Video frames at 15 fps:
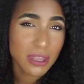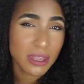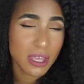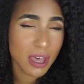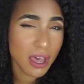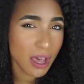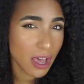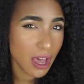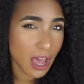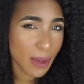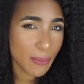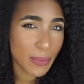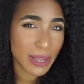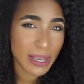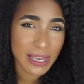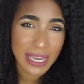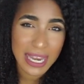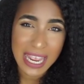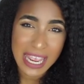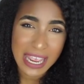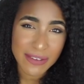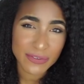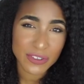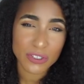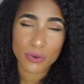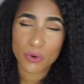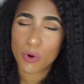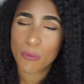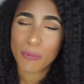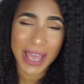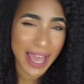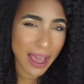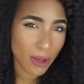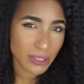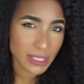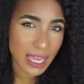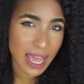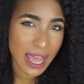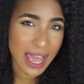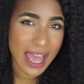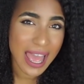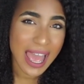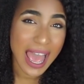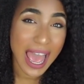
herb leaves or powder,